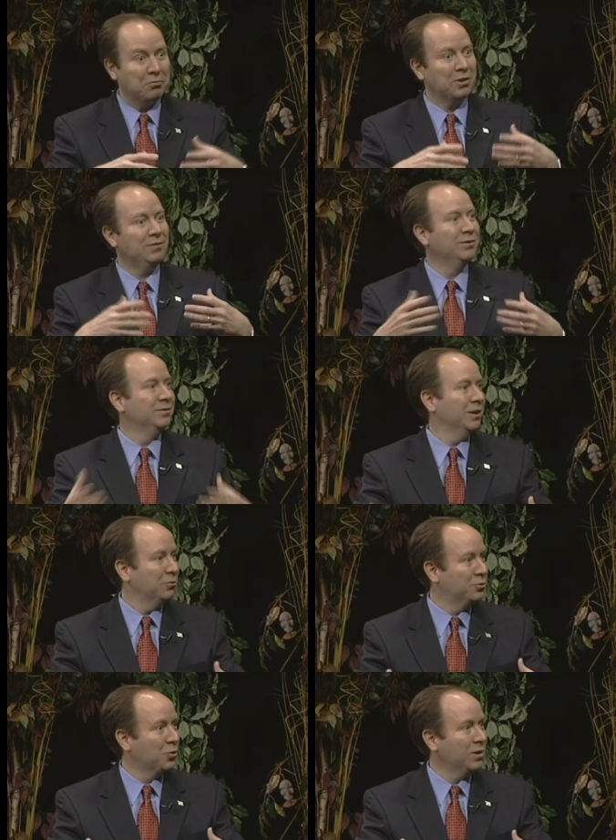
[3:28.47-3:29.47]
never even, you
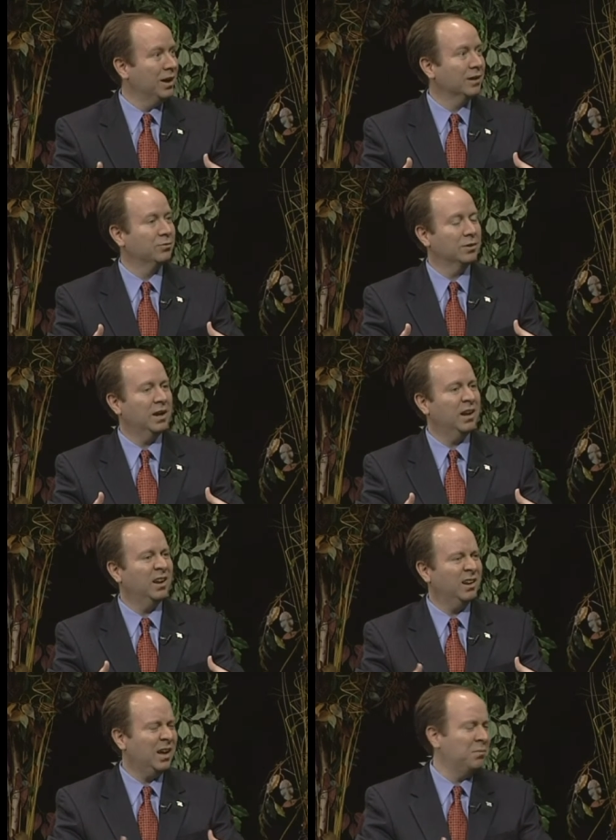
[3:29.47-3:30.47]
know, door knocked for a
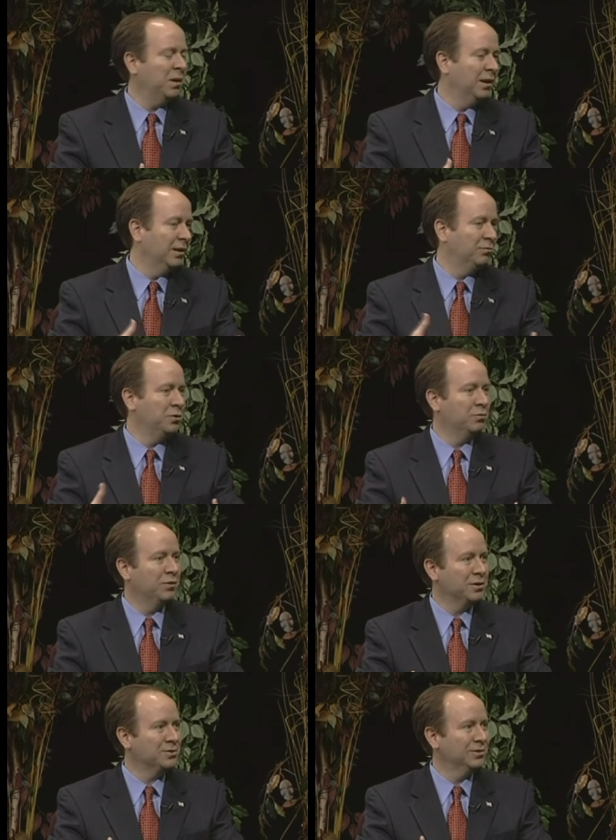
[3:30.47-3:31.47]
candidate. I'd been at a few
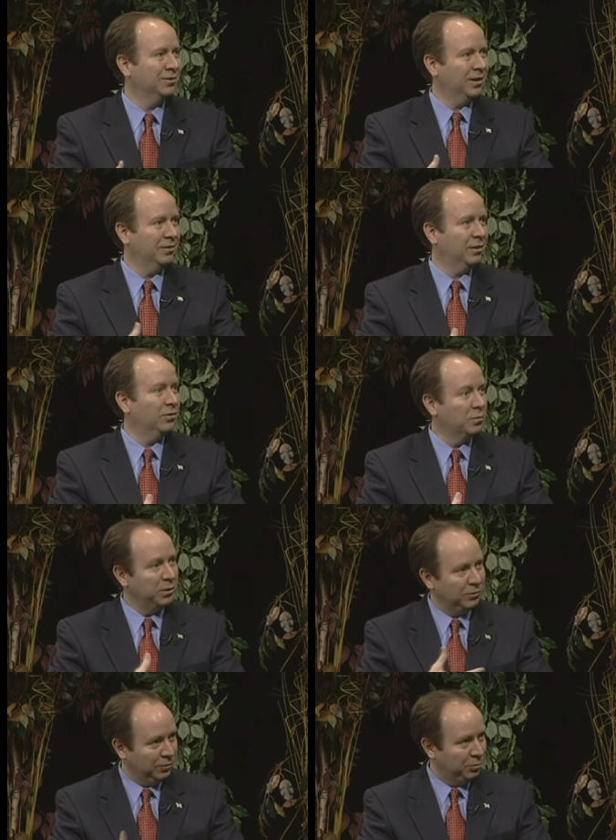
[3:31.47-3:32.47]
functions as, sure. as a
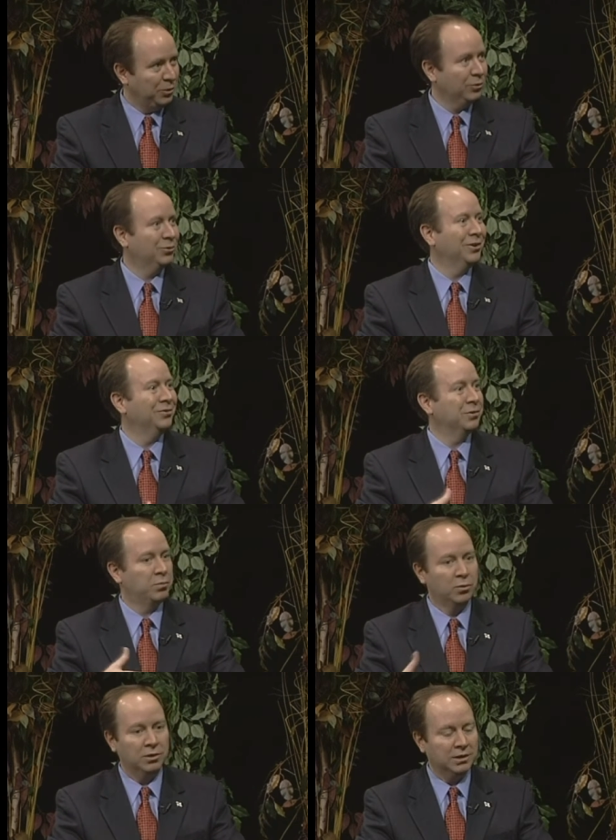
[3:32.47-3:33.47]
business person and
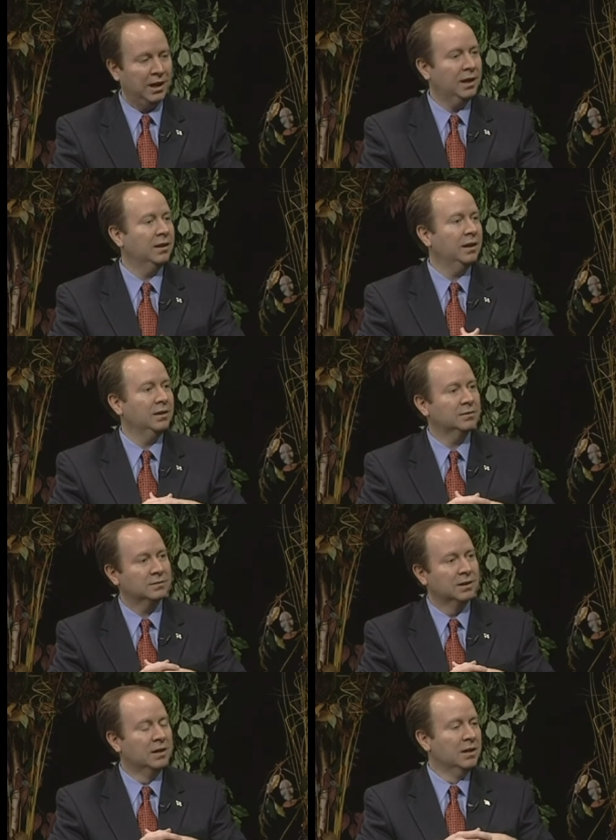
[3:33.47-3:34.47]
supported
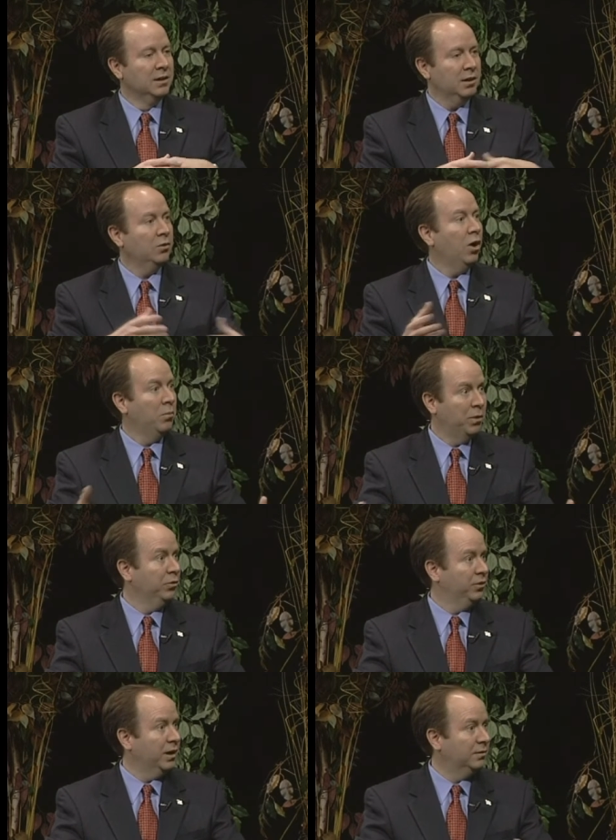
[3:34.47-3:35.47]
candidates, you know, on
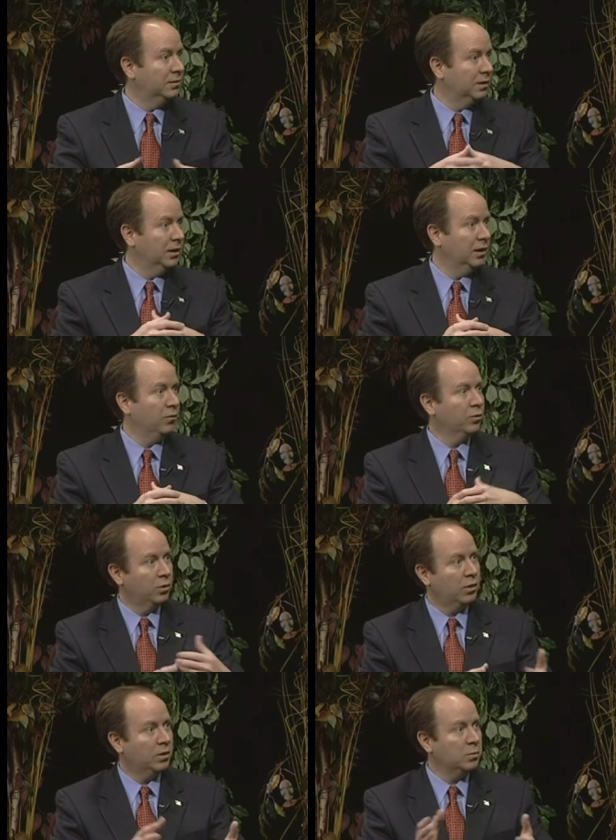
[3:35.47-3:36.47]
both sides of the aisle
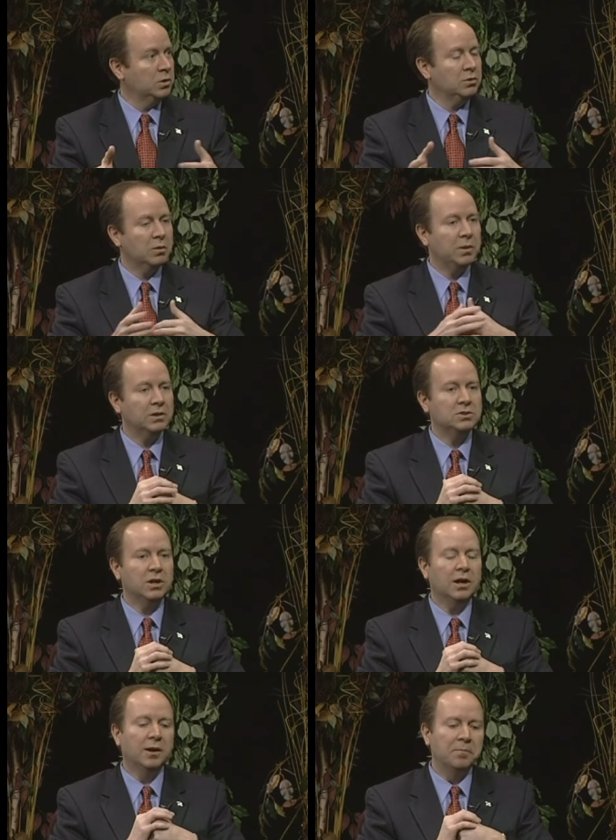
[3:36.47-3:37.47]
that, that would do the best
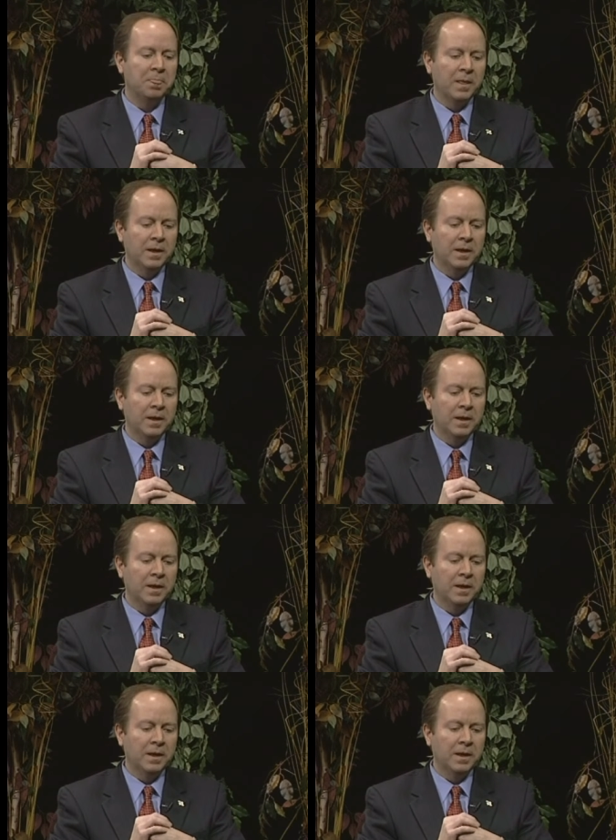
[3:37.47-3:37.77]
job.